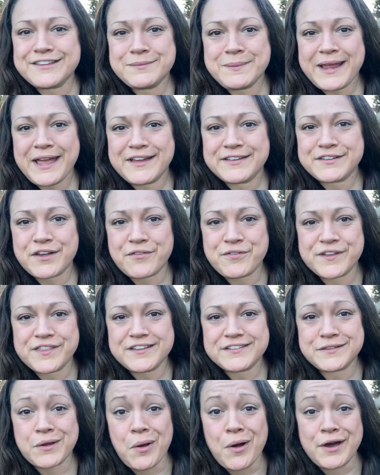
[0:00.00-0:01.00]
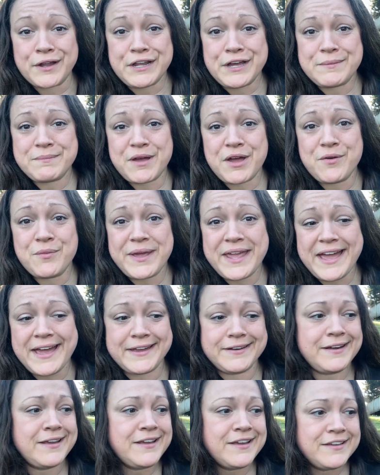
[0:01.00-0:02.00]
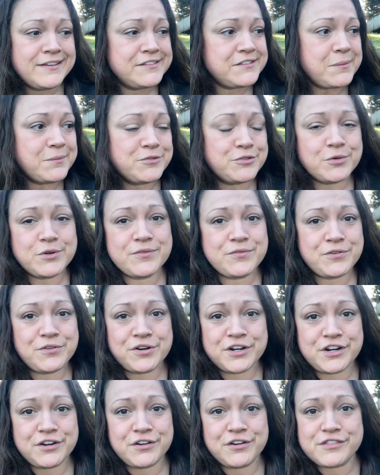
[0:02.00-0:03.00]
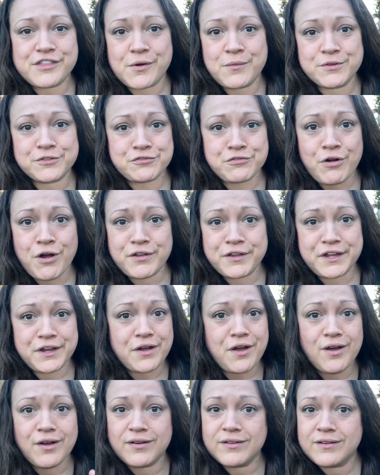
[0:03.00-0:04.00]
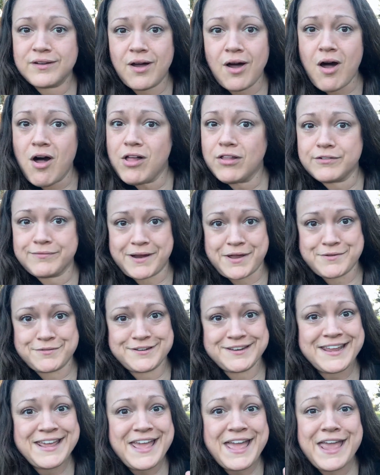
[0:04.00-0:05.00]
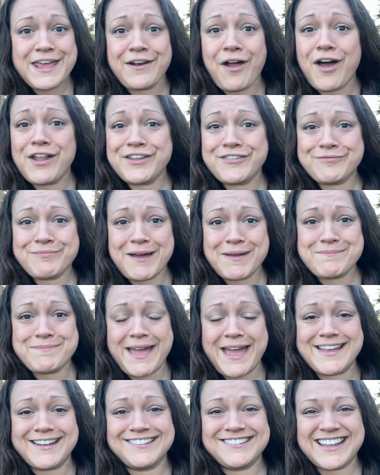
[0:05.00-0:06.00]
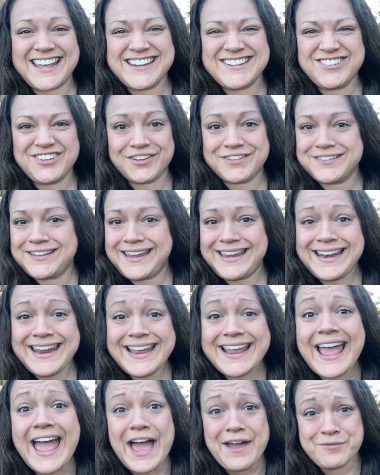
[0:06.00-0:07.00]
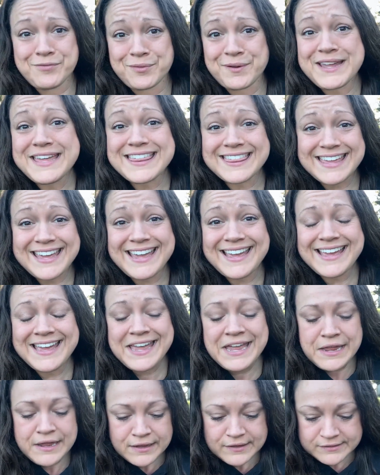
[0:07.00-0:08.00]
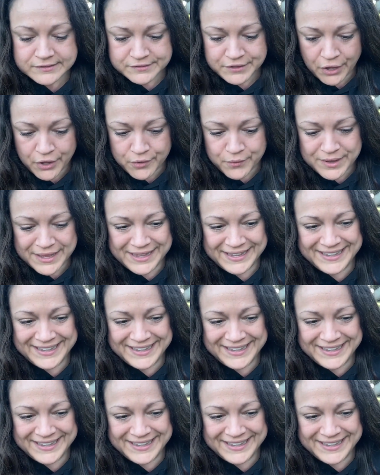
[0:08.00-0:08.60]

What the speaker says: because for this autumn we had some sort of critter that was crawling all around in all of my beds and just eating everything. So